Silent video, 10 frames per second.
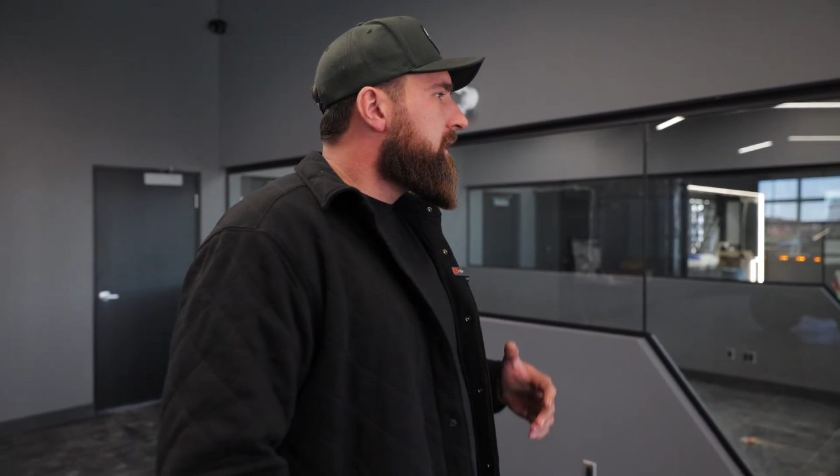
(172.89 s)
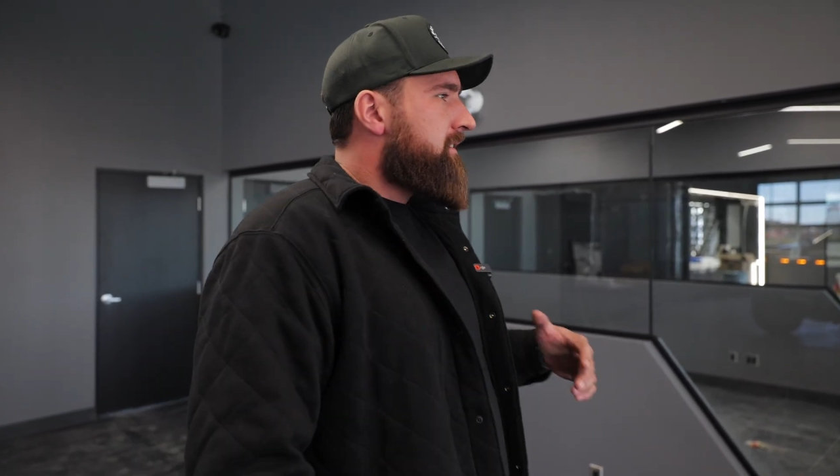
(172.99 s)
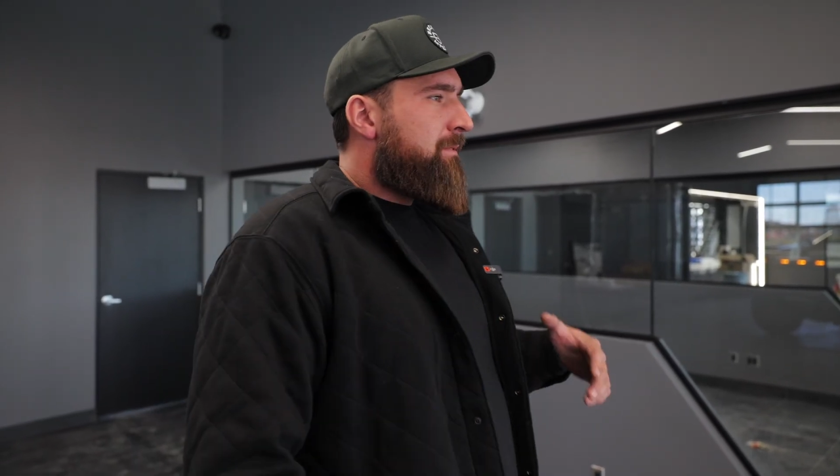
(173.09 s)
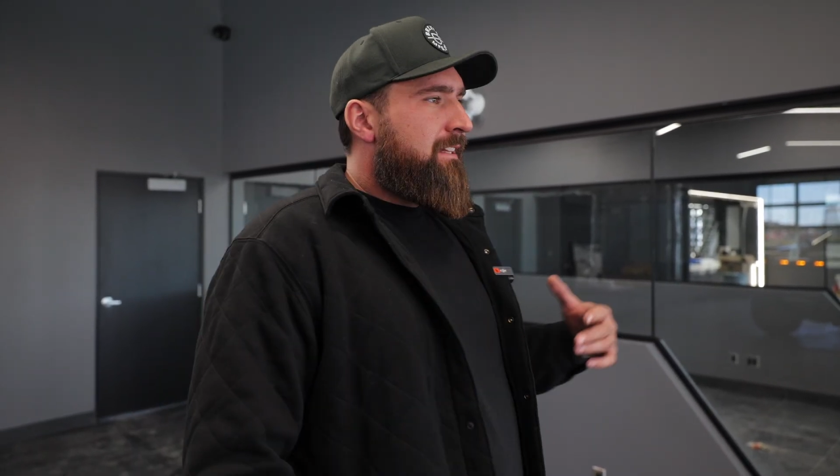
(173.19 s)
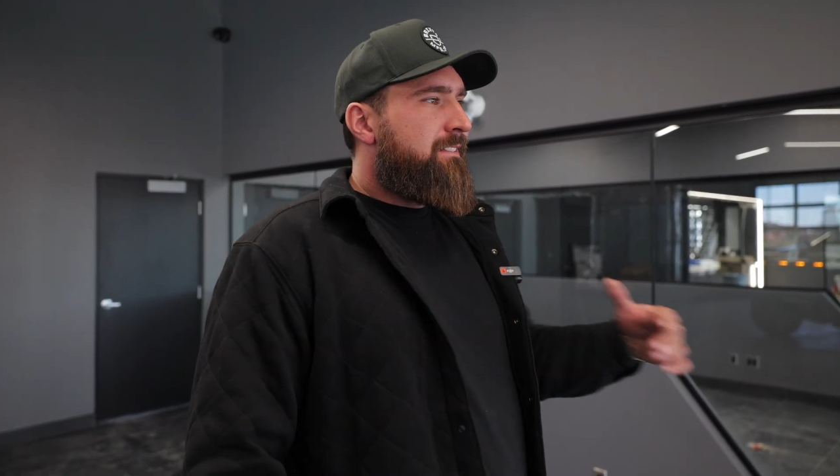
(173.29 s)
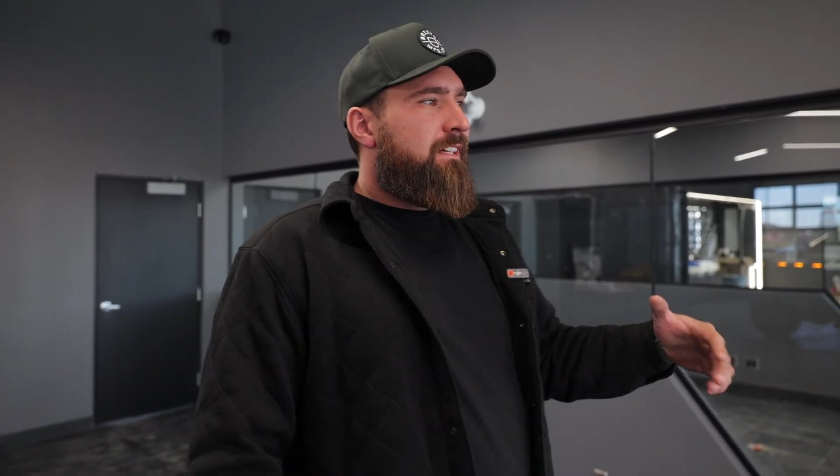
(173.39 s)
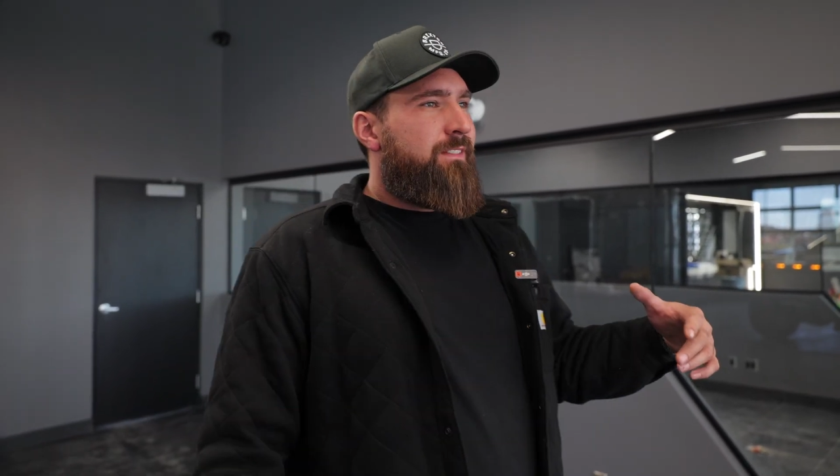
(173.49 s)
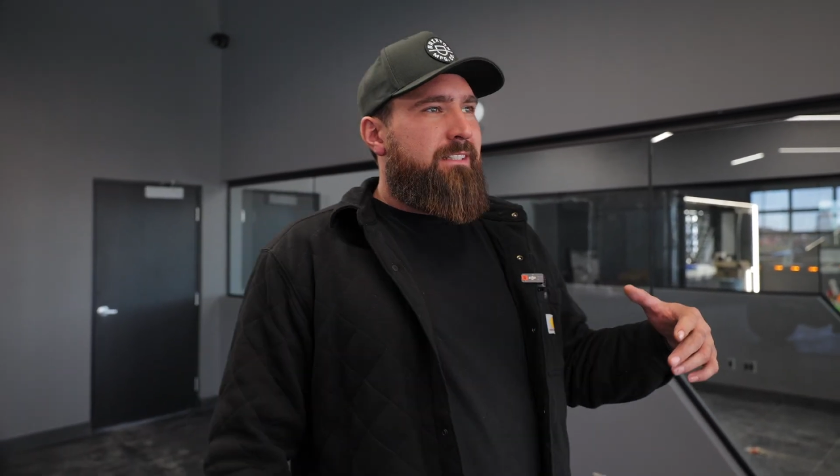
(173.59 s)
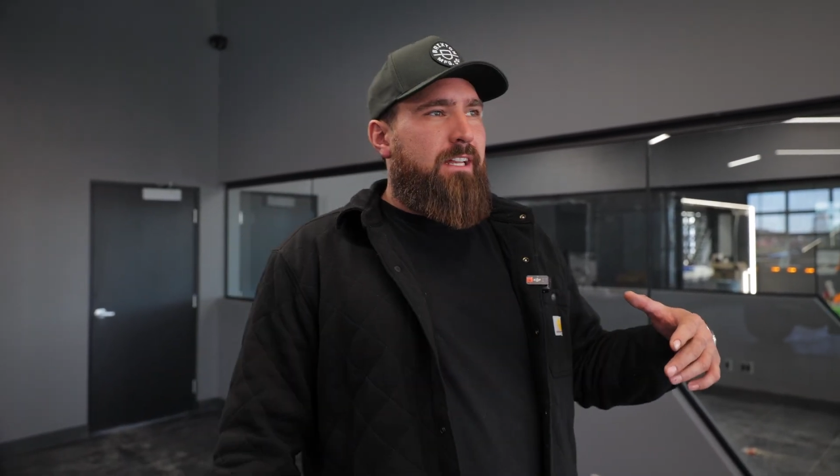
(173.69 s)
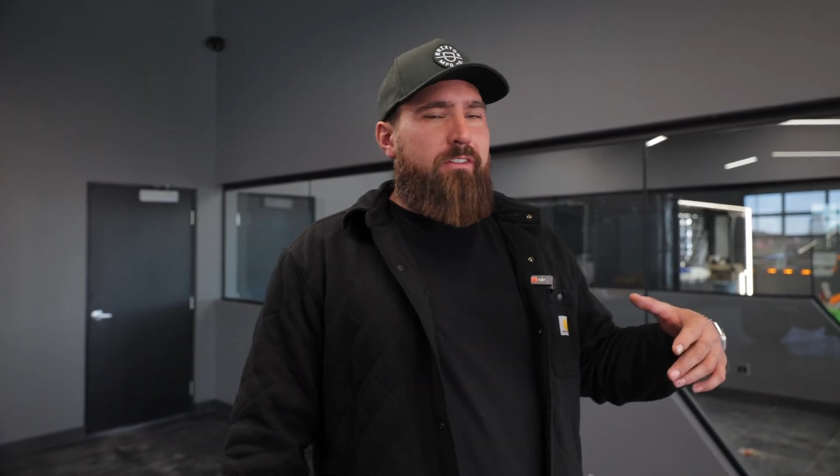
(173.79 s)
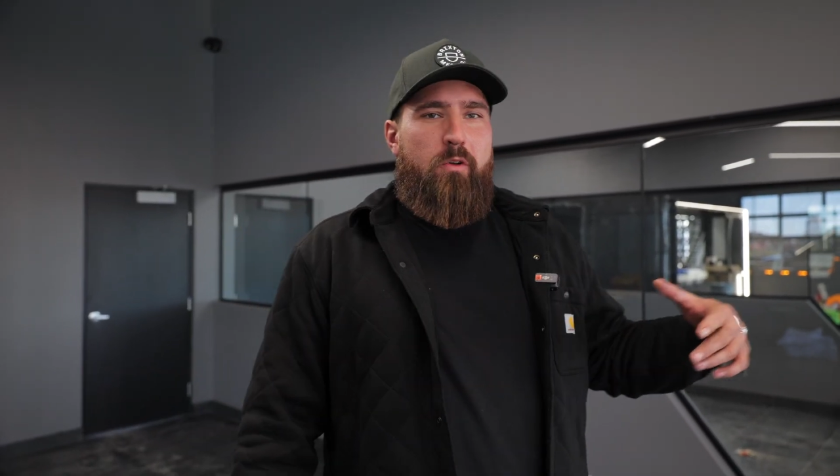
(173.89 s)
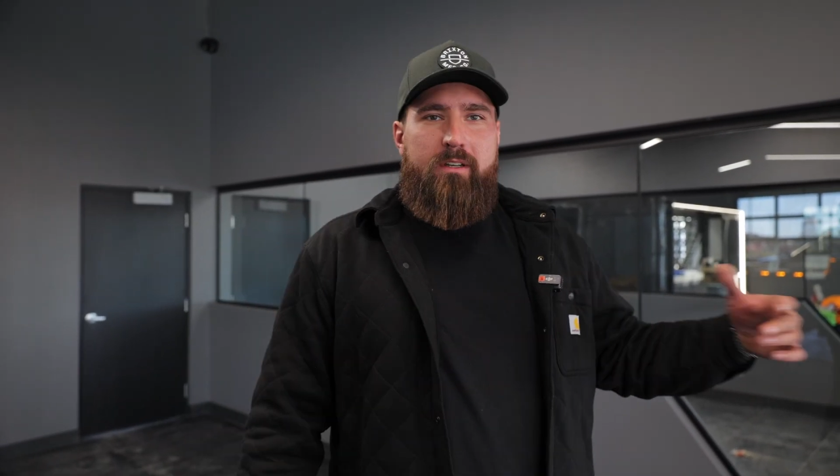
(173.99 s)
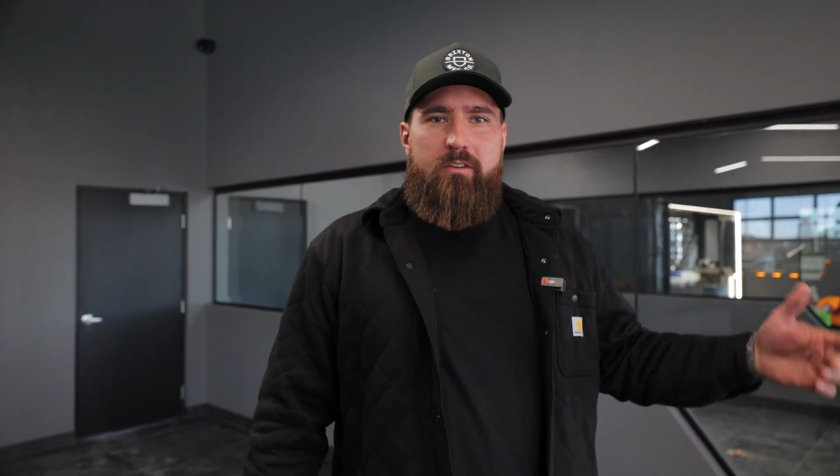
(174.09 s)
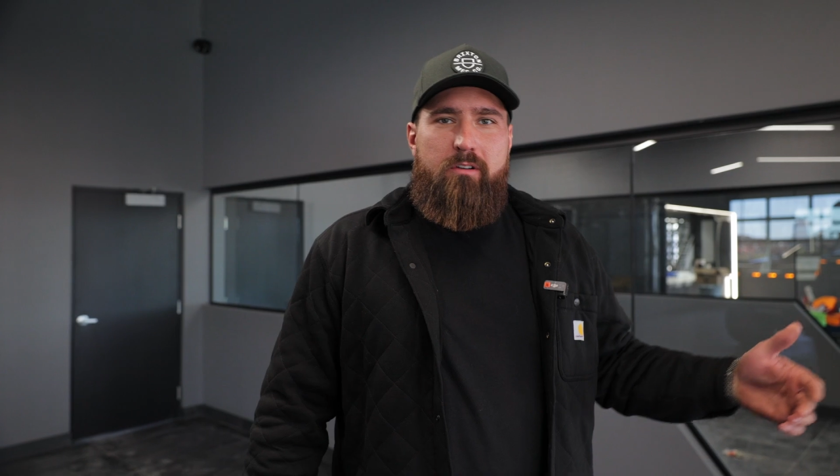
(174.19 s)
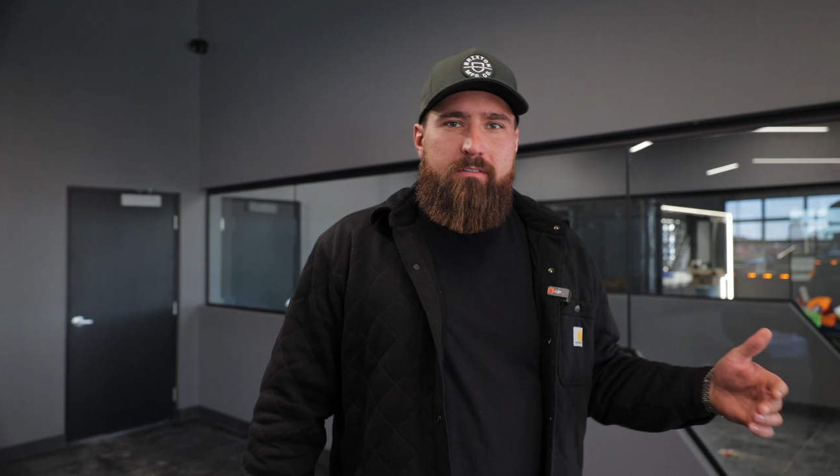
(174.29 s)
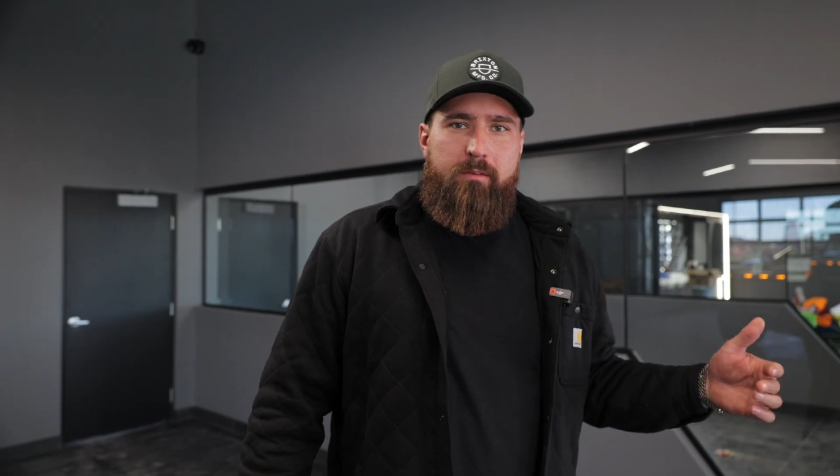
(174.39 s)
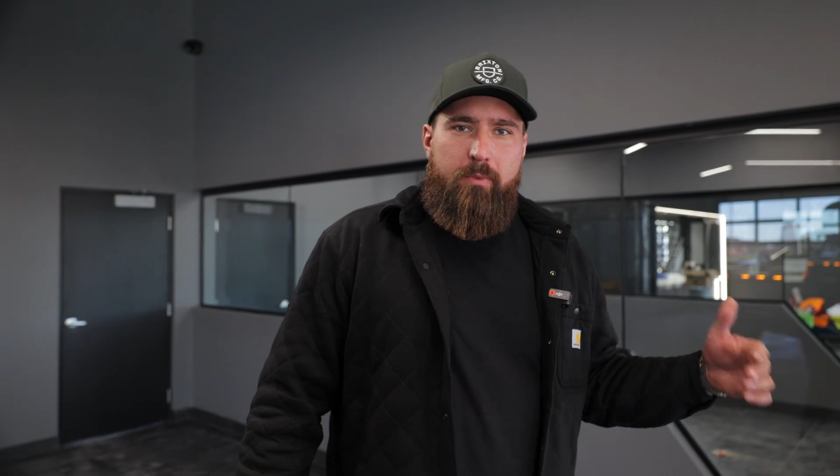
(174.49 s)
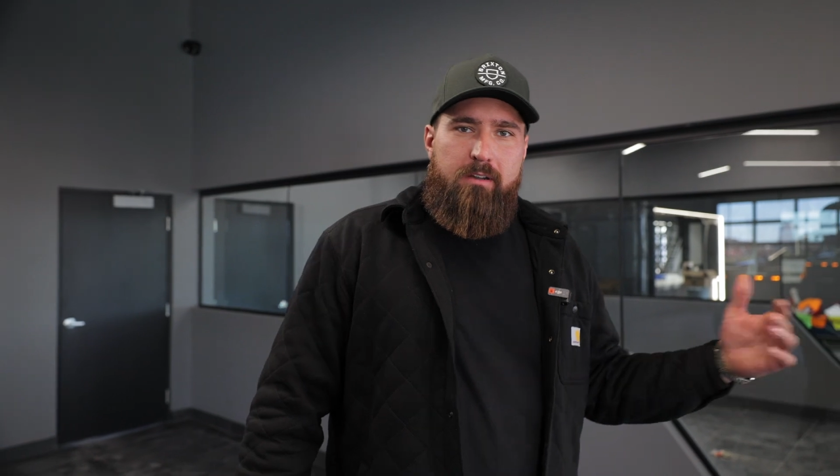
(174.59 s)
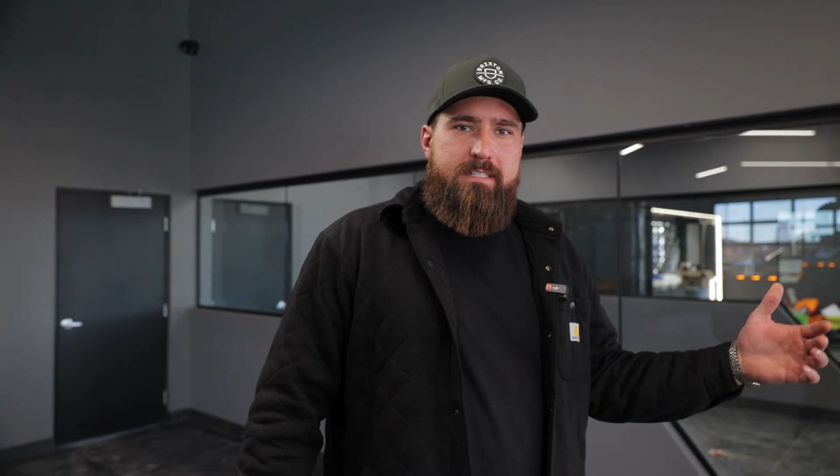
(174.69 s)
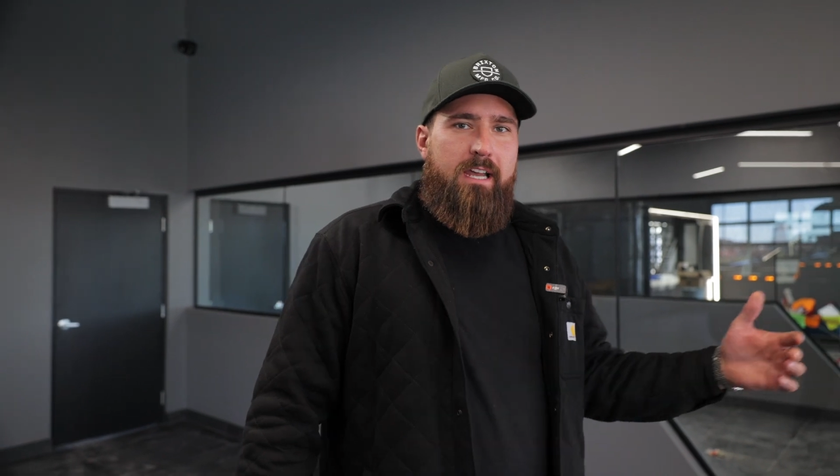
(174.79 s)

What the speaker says: And some of that stuff is kind of annoying to do over a parts